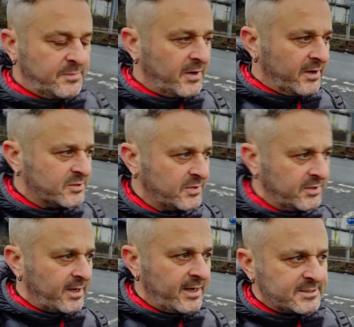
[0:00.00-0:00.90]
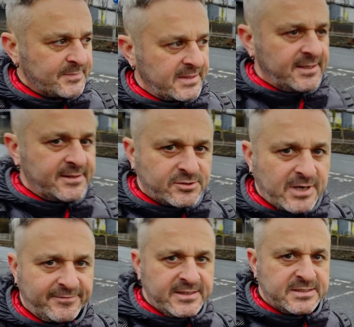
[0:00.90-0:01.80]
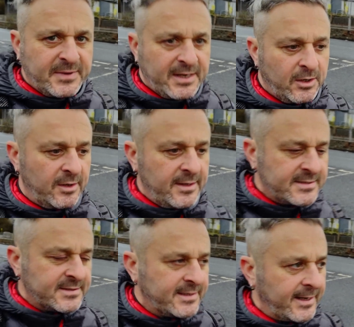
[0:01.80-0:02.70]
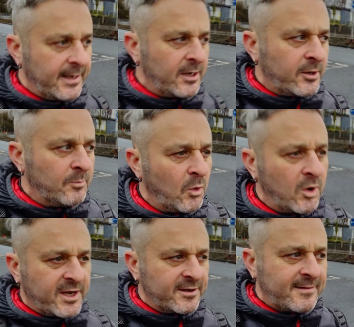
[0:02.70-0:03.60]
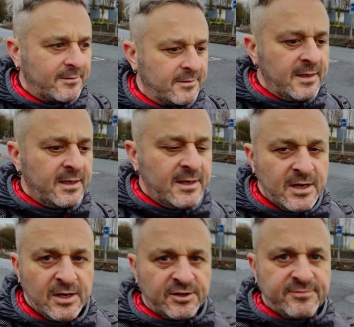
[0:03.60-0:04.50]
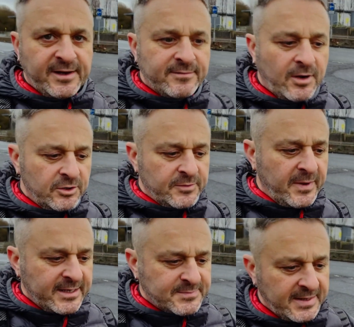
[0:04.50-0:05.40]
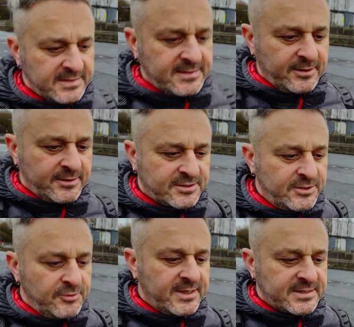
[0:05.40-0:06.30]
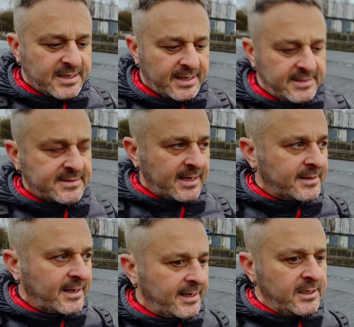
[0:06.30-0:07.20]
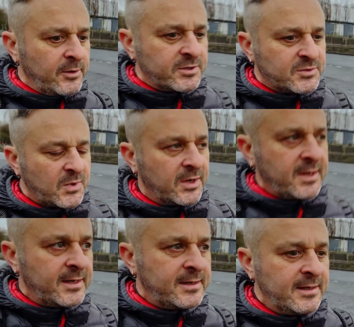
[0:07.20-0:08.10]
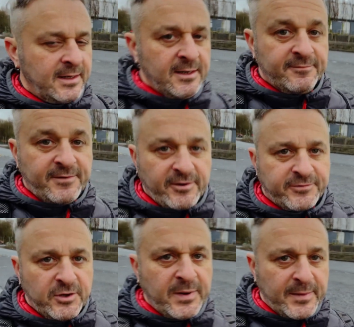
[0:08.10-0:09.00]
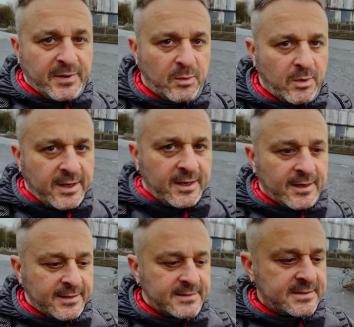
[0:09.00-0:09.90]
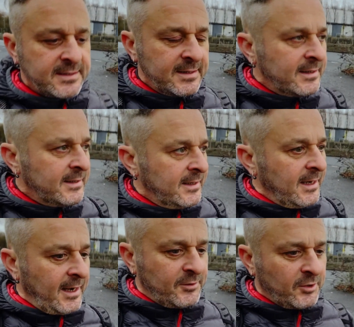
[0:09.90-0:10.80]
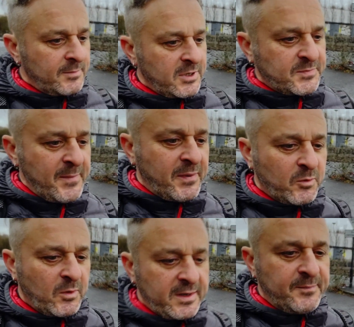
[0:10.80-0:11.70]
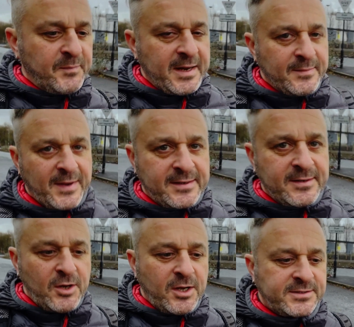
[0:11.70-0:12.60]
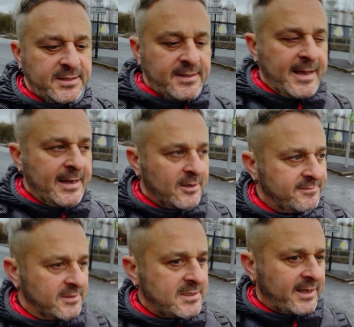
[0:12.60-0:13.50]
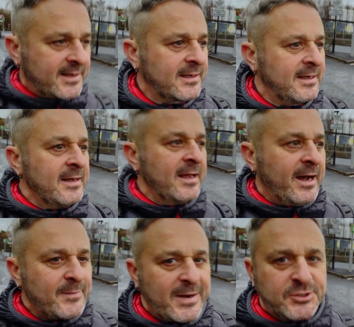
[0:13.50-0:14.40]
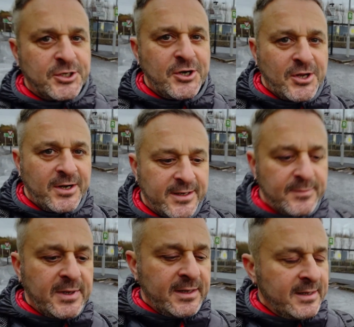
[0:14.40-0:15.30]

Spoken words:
be honest with you, I expected the traffic to be a lot less today. I know I'm walking around the Ring Road, but I expect, it's New Year's Day, Sunday, no one's working. Very few people are working, at least. I thought most people would be in bed nursing their hangovers, like I mentioned earlier, but